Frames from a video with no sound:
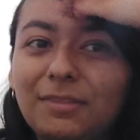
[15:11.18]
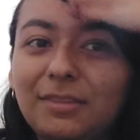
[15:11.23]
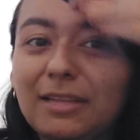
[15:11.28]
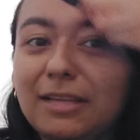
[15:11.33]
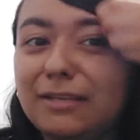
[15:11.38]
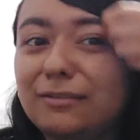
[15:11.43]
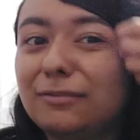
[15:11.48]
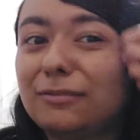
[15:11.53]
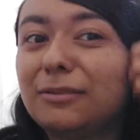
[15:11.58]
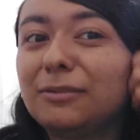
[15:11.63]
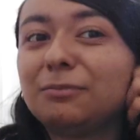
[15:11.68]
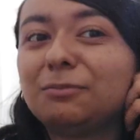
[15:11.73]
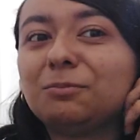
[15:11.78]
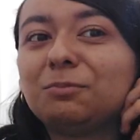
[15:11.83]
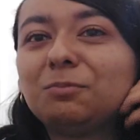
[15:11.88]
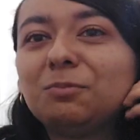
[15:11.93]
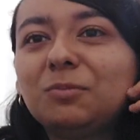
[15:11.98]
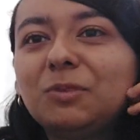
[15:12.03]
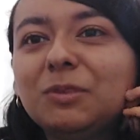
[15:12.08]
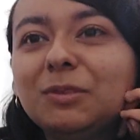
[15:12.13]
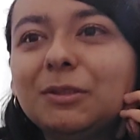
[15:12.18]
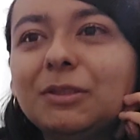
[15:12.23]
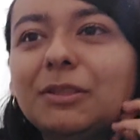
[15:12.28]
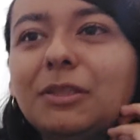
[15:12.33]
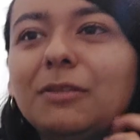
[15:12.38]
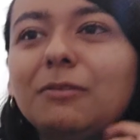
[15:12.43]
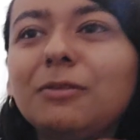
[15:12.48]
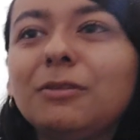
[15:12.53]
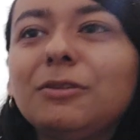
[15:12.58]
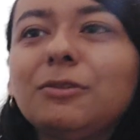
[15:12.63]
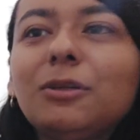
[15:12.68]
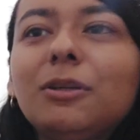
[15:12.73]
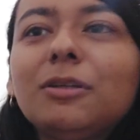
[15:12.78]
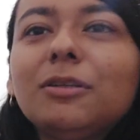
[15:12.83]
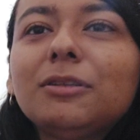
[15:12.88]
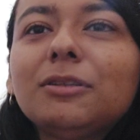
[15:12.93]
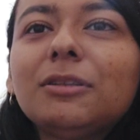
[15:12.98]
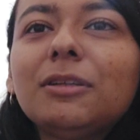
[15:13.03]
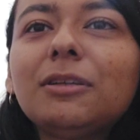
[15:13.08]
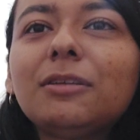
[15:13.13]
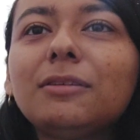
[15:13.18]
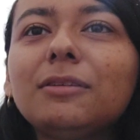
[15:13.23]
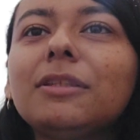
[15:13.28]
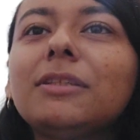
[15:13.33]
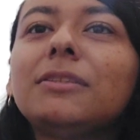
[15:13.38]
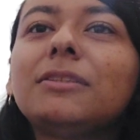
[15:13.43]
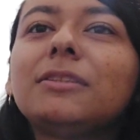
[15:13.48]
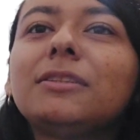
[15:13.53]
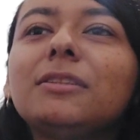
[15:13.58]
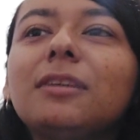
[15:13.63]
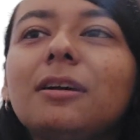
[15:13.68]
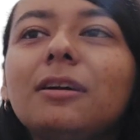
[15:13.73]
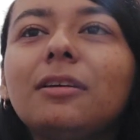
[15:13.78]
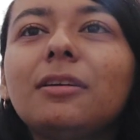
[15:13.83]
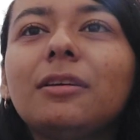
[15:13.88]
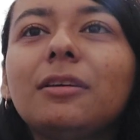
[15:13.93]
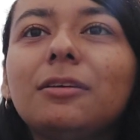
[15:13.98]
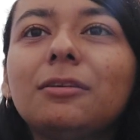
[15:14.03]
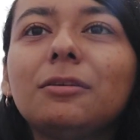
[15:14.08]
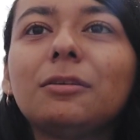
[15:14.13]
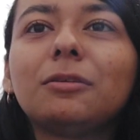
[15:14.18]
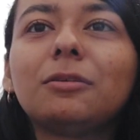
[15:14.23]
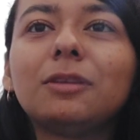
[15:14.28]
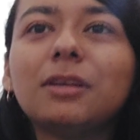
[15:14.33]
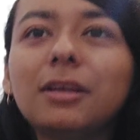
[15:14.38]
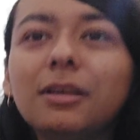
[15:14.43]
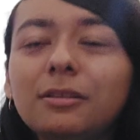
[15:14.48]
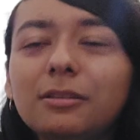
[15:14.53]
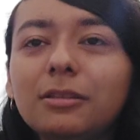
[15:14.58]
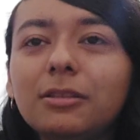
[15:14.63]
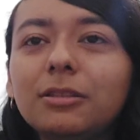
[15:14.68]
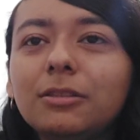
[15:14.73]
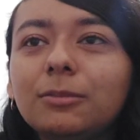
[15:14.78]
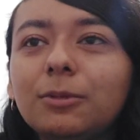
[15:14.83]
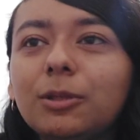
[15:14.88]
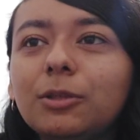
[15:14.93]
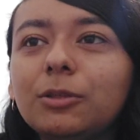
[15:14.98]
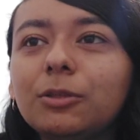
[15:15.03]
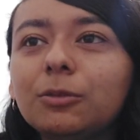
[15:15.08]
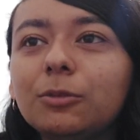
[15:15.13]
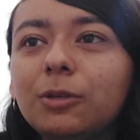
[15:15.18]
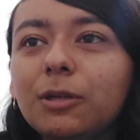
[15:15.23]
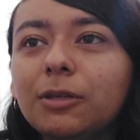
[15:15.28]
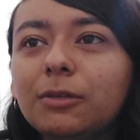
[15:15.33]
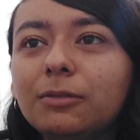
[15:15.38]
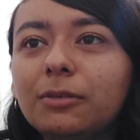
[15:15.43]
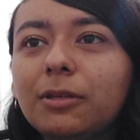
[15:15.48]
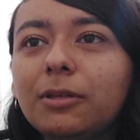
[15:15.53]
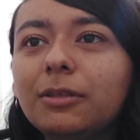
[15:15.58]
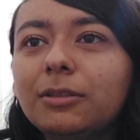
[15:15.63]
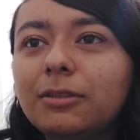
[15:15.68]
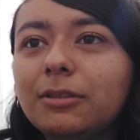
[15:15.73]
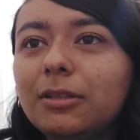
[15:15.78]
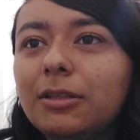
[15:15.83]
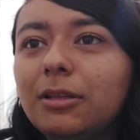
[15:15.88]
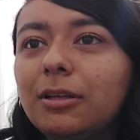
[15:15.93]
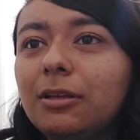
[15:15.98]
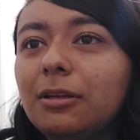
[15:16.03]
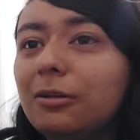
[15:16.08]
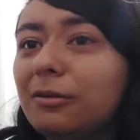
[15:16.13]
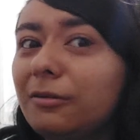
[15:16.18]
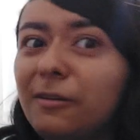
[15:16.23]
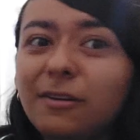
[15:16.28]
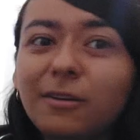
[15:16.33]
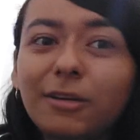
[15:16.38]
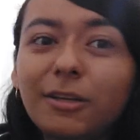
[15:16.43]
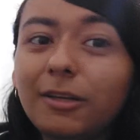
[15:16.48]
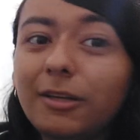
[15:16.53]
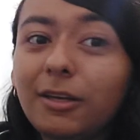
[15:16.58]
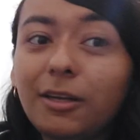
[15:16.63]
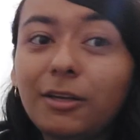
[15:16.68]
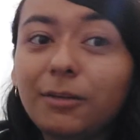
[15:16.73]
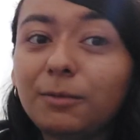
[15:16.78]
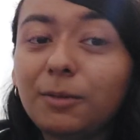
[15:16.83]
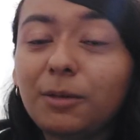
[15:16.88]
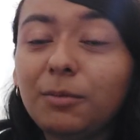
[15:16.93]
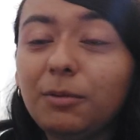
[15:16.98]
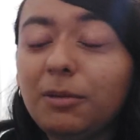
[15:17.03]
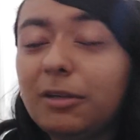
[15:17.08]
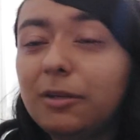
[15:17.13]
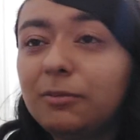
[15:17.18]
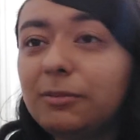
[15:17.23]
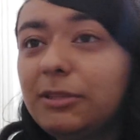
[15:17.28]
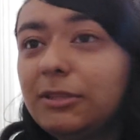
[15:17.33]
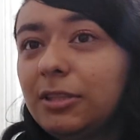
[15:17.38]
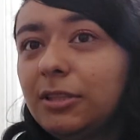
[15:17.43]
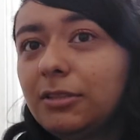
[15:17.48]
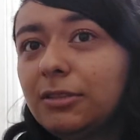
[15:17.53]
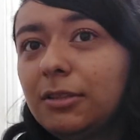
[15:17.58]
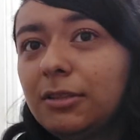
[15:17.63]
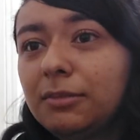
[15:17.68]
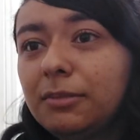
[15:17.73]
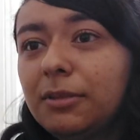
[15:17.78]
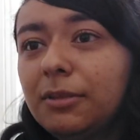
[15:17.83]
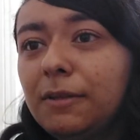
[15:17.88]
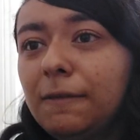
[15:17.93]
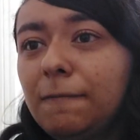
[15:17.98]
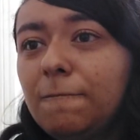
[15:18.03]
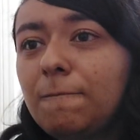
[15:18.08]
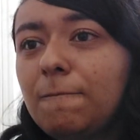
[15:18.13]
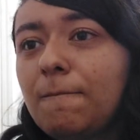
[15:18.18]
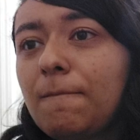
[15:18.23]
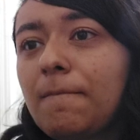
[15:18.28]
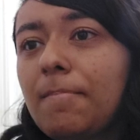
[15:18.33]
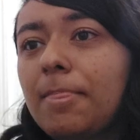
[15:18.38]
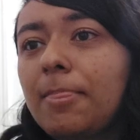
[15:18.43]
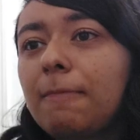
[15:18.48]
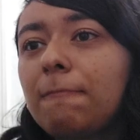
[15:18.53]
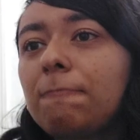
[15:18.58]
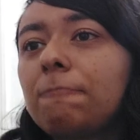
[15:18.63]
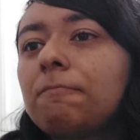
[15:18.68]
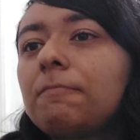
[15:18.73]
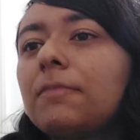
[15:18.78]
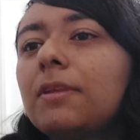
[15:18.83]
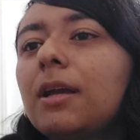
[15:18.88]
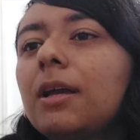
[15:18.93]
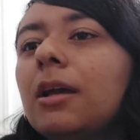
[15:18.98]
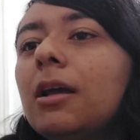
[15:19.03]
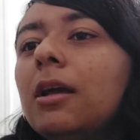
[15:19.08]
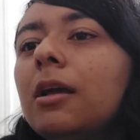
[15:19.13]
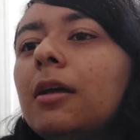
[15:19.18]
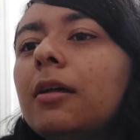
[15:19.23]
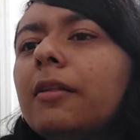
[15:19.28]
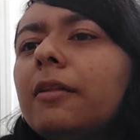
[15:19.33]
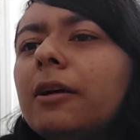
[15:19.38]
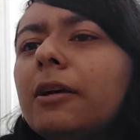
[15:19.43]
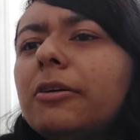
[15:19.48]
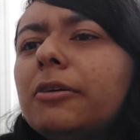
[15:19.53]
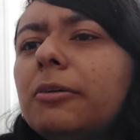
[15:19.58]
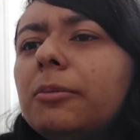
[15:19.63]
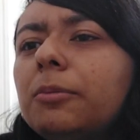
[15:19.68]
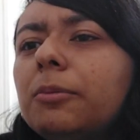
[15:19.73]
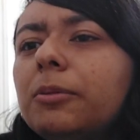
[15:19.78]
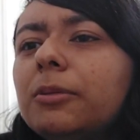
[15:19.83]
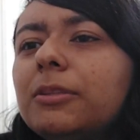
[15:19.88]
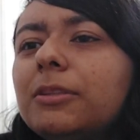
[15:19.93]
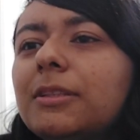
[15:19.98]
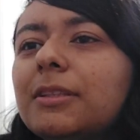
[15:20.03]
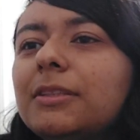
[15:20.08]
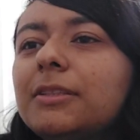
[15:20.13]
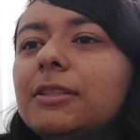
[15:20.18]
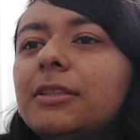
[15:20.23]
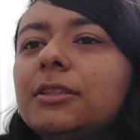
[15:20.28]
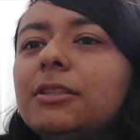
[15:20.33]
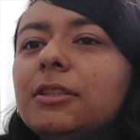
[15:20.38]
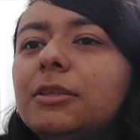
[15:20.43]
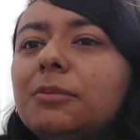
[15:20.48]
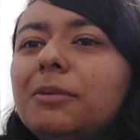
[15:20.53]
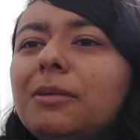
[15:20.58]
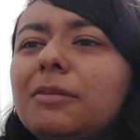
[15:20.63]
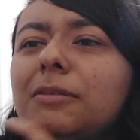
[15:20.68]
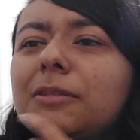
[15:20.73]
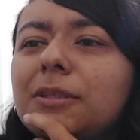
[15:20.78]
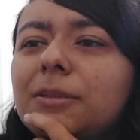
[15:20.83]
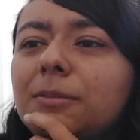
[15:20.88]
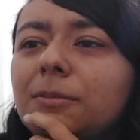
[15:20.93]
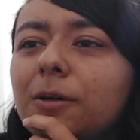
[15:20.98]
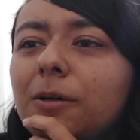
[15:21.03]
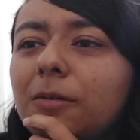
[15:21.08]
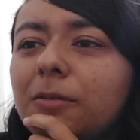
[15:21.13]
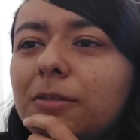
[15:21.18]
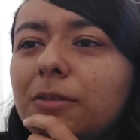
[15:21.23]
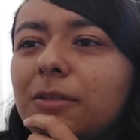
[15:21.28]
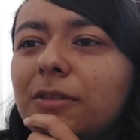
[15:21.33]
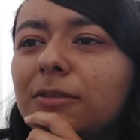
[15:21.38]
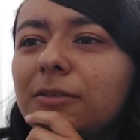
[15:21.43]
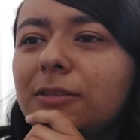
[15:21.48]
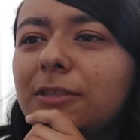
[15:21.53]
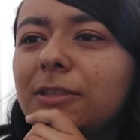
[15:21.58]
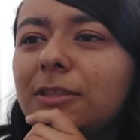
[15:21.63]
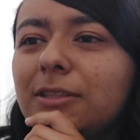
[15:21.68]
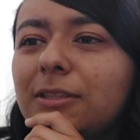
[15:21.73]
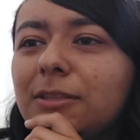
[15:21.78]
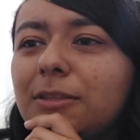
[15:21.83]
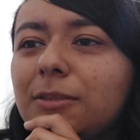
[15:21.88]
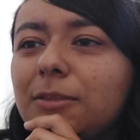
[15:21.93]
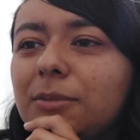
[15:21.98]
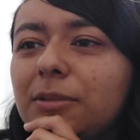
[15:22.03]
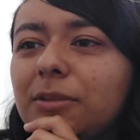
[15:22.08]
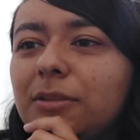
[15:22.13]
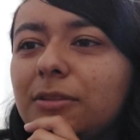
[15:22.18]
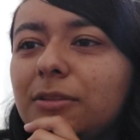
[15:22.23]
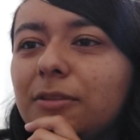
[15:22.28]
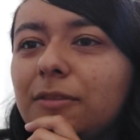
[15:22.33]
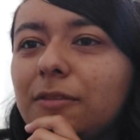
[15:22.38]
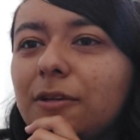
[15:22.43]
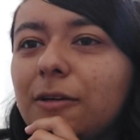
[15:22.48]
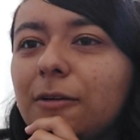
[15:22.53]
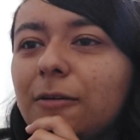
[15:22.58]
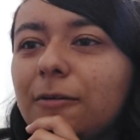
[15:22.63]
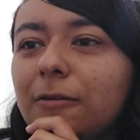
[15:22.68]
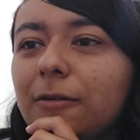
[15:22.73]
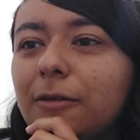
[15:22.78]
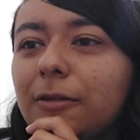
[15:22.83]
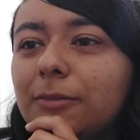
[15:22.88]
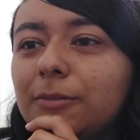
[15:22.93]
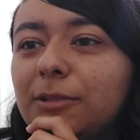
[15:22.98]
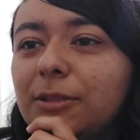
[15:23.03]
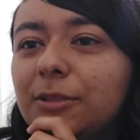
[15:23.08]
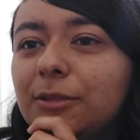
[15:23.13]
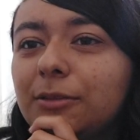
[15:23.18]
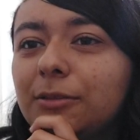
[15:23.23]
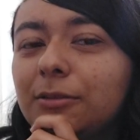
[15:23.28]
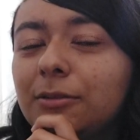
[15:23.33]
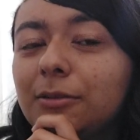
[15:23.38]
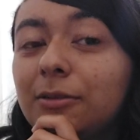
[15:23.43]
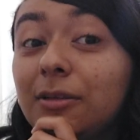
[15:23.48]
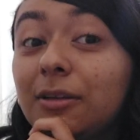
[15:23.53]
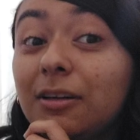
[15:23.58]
that's what Yoshida was trying to tell Denji that you know this is what you want, right? You're not gonna get it by becoming Chainsaw Man. There are reports that Chainsaw Man was involved in the recent disappearance of that aquarium too.